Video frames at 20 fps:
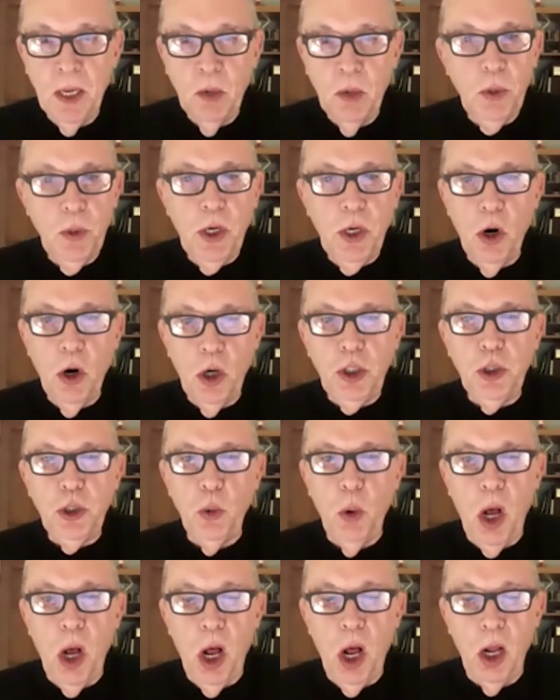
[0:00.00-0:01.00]
We urge
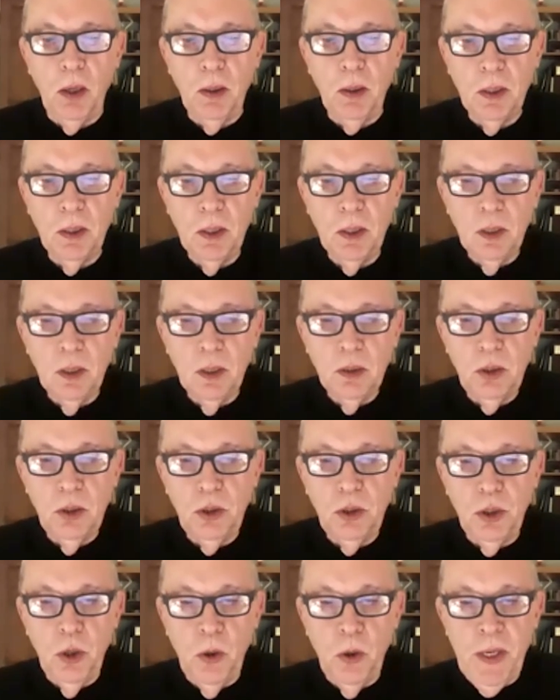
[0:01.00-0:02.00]
you all to
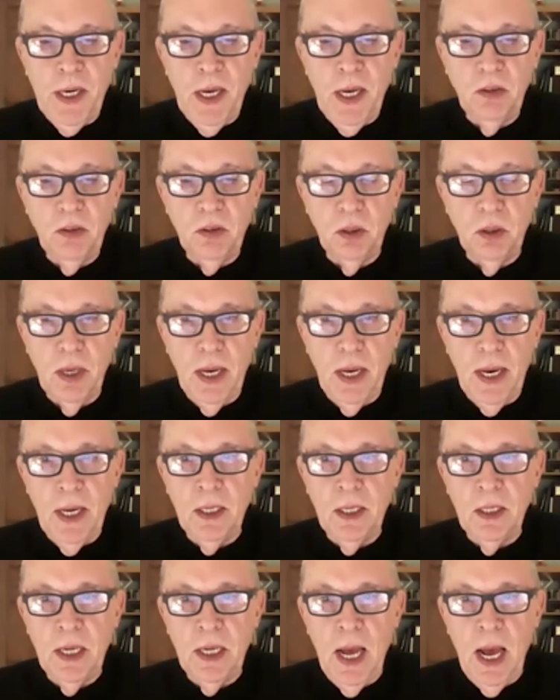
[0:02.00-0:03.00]
join us
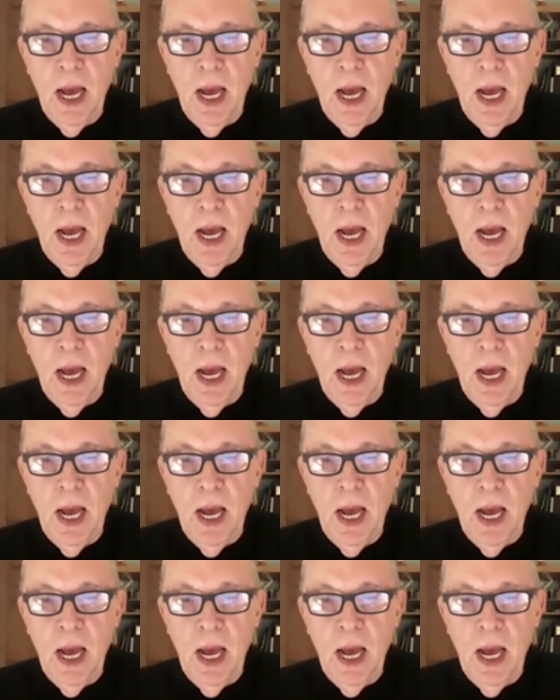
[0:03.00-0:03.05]
and